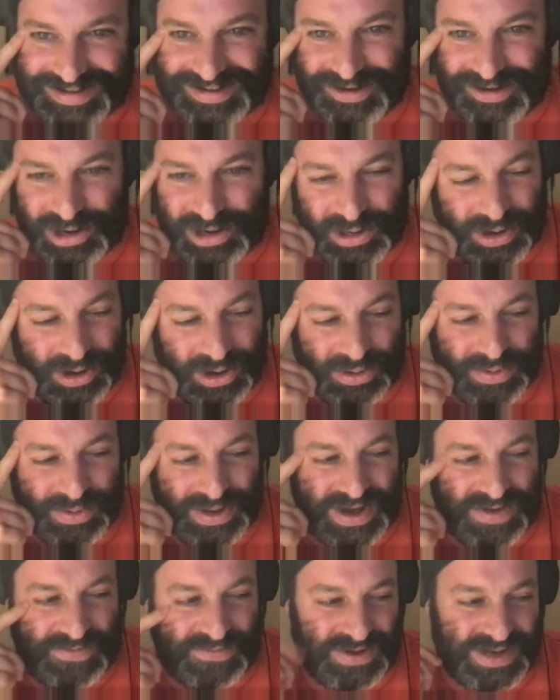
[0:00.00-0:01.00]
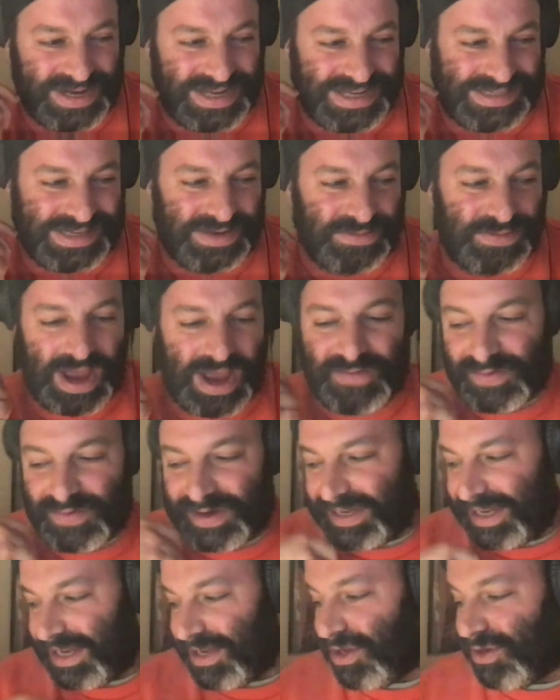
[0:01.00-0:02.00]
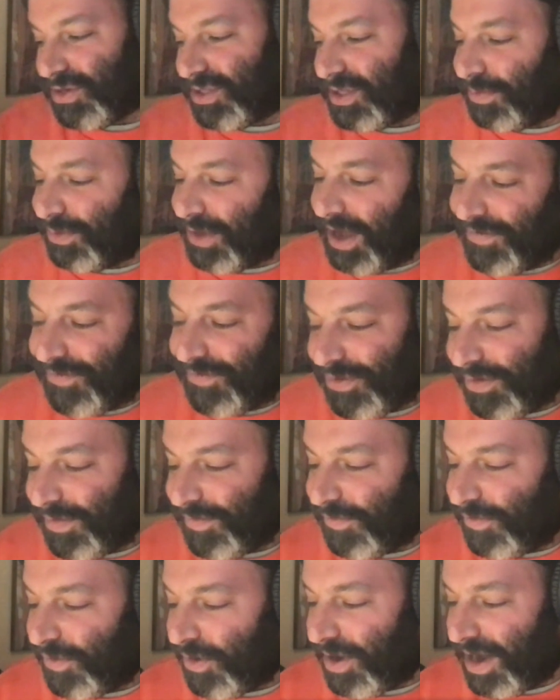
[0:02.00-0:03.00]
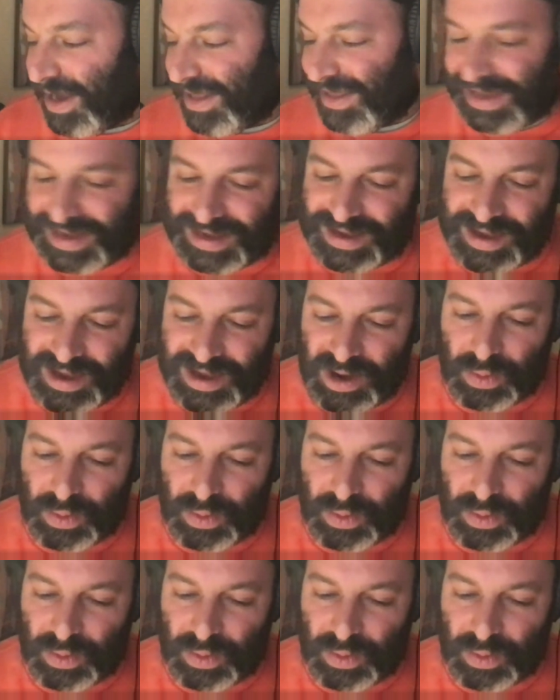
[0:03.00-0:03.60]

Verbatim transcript: or, or whatever it is, and, and really use the platform for, I think,